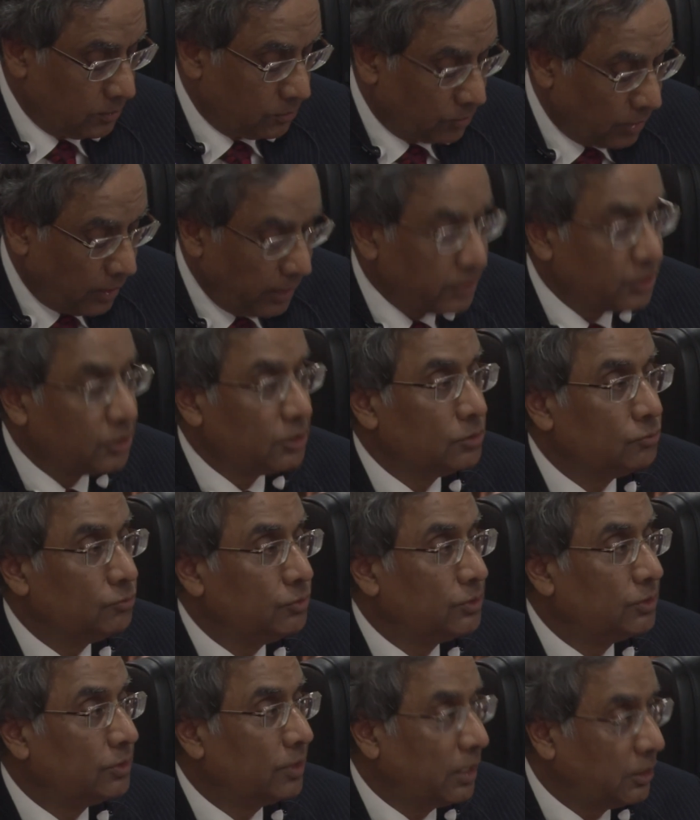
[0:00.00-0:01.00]
relations
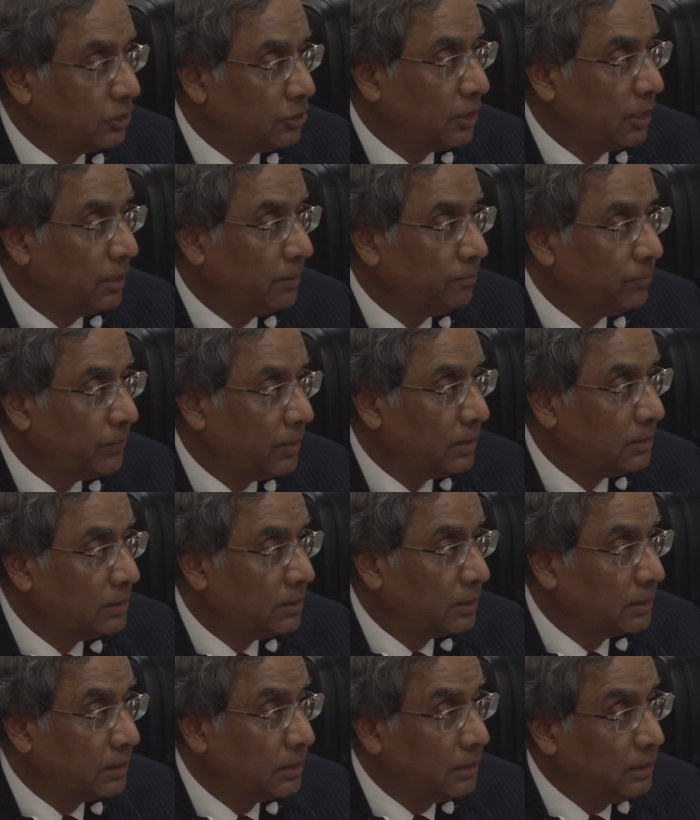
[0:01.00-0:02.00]
with Russia
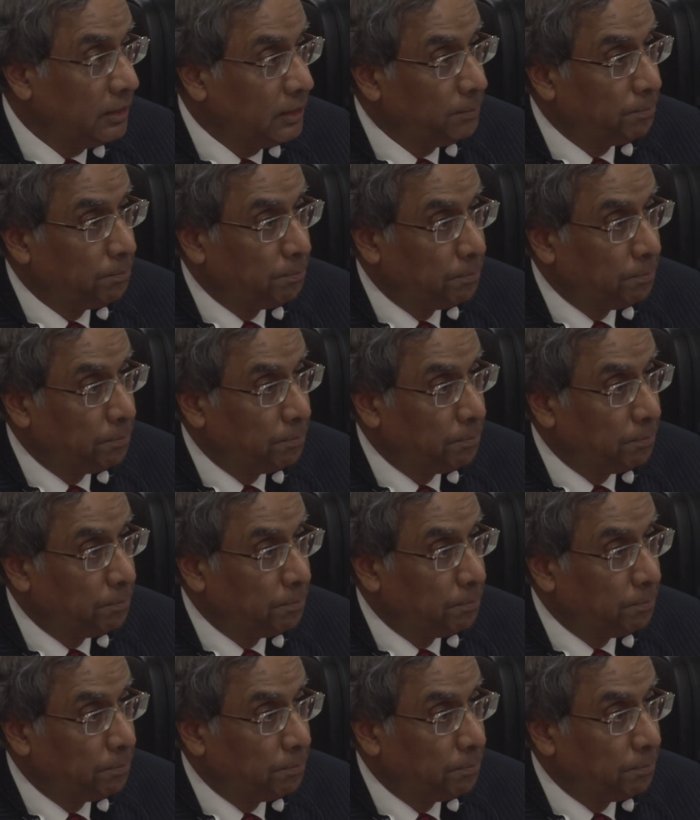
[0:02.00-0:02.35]
as a key